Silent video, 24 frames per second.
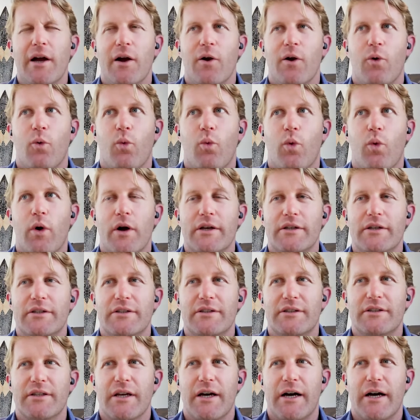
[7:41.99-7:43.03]
So
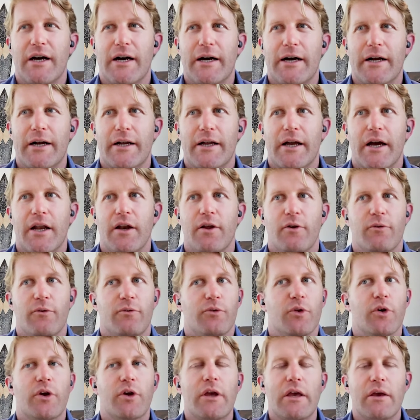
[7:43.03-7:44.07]
was
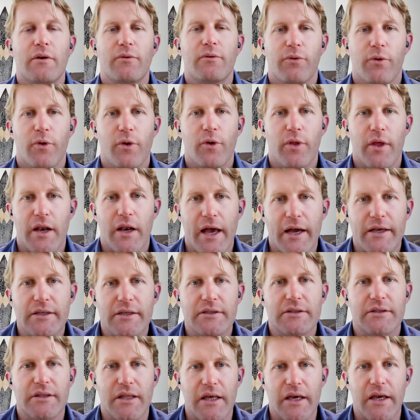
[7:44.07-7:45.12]
kind of looking for the
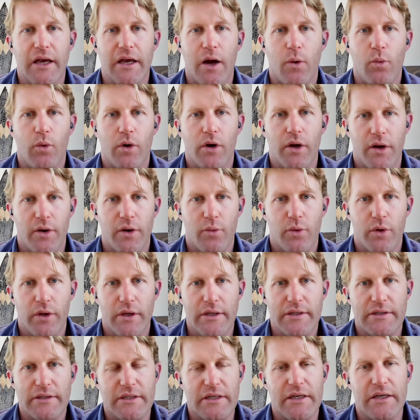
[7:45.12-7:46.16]
next thing I wanted to
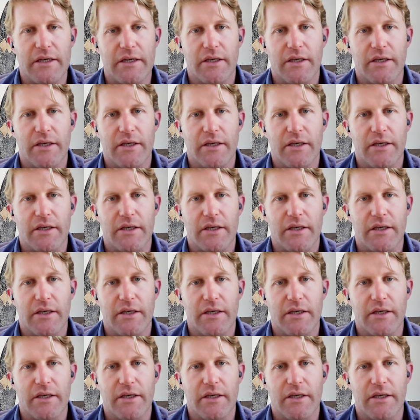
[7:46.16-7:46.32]
really